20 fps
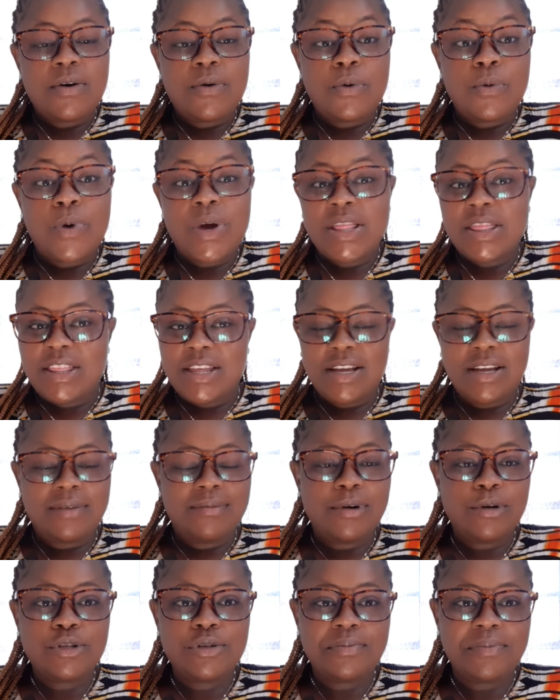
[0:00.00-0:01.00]
One thing
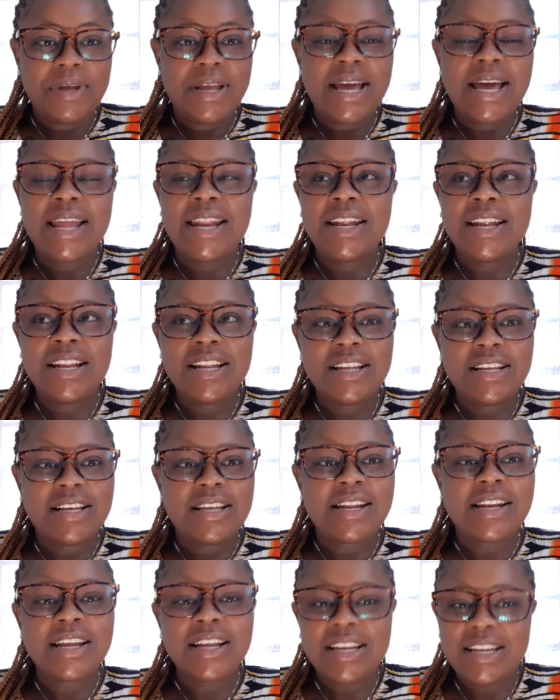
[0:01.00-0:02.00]
about me, I
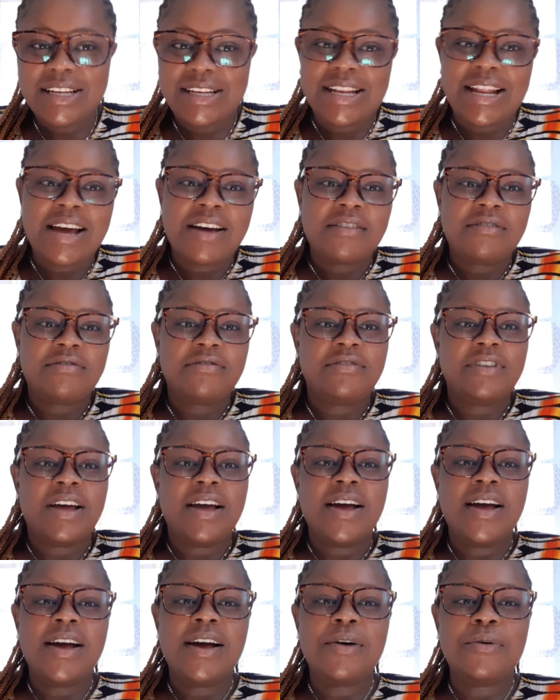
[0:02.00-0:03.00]
really love
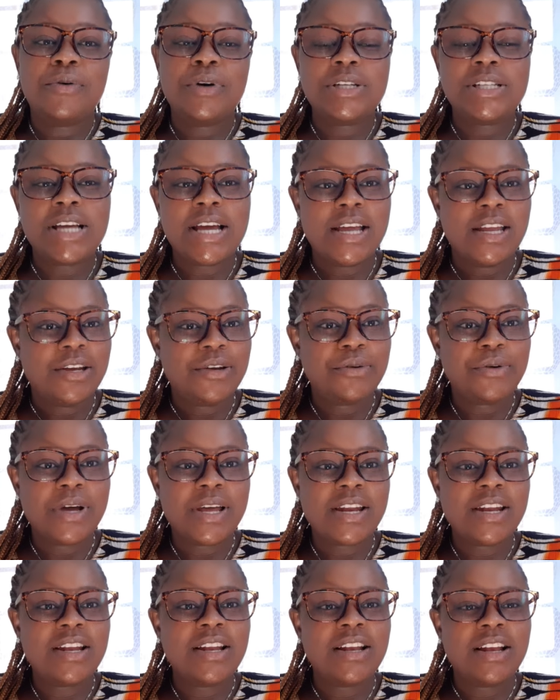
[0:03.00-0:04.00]
what I do. I
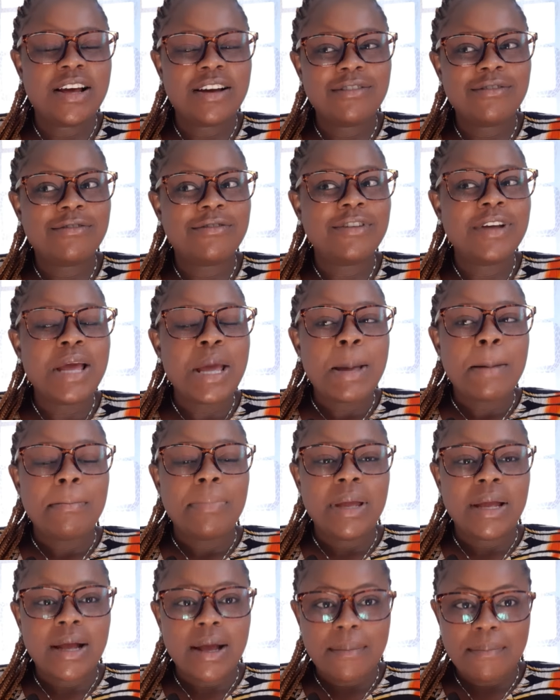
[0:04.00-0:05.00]
really love
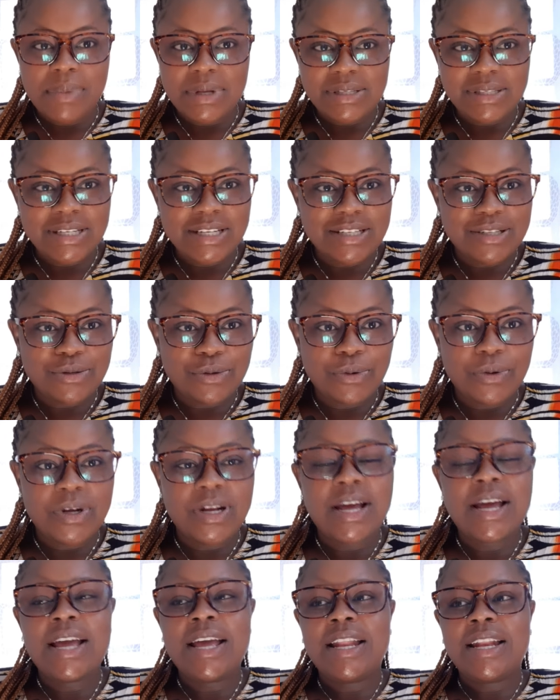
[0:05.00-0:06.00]
being a business
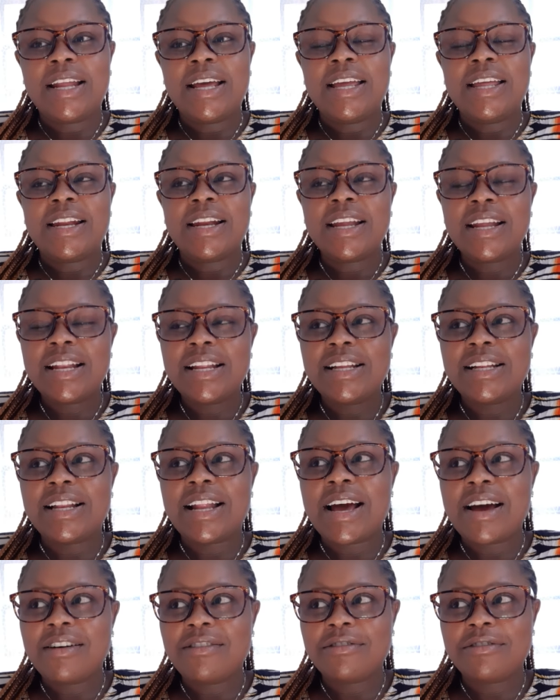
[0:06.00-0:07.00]
owner, and I really
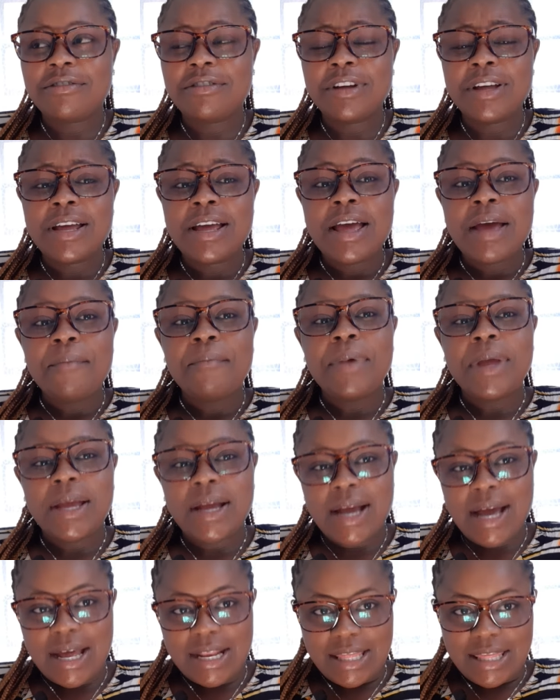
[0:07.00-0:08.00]
love
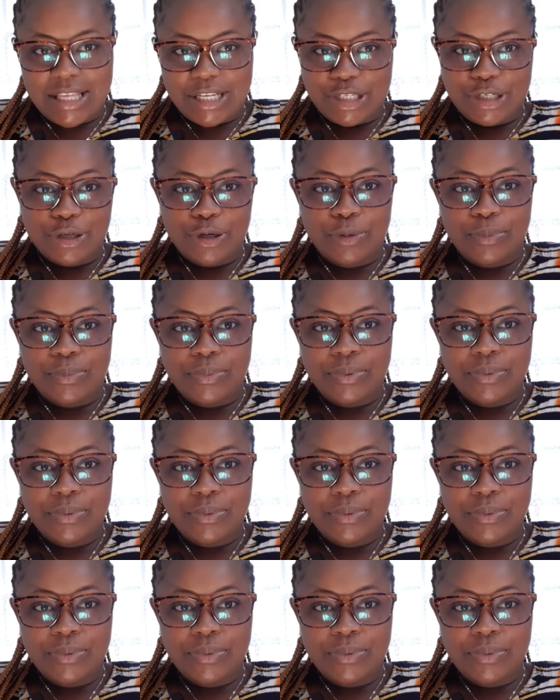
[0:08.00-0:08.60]
being at the shop.